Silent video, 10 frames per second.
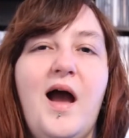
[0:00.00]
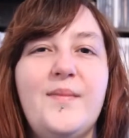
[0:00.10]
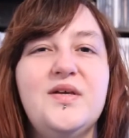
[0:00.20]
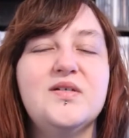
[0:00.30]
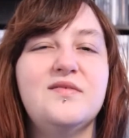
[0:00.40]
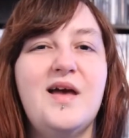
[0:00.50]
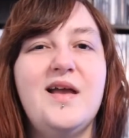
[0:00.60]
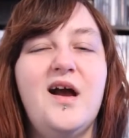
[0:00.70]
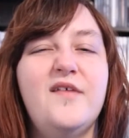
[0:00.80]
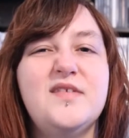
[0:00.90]
And because of that,
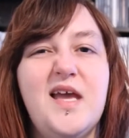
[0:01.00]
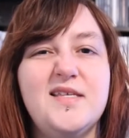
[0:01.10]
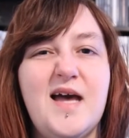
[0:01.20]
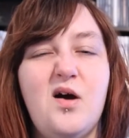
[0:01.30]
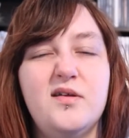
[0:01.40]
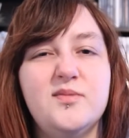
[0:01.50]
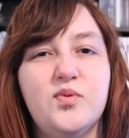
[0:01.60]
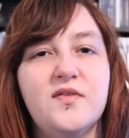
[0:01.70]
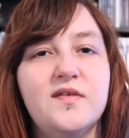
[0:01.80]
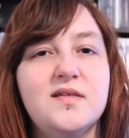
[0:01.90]
he kind of takes it out on his
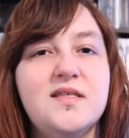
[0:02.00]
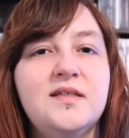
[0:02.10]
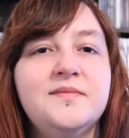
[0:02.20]
brothers.